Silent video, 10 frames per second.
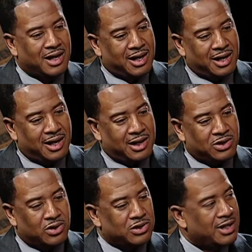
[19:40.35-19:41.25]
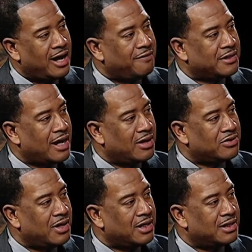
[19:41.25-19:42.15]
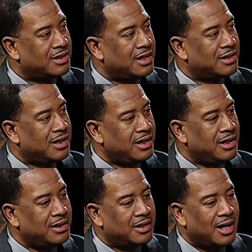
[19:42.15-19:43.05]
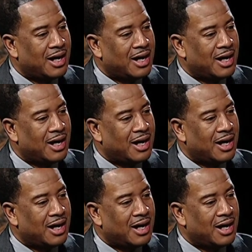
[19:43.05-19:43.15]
And your staff is out trying to assess needs.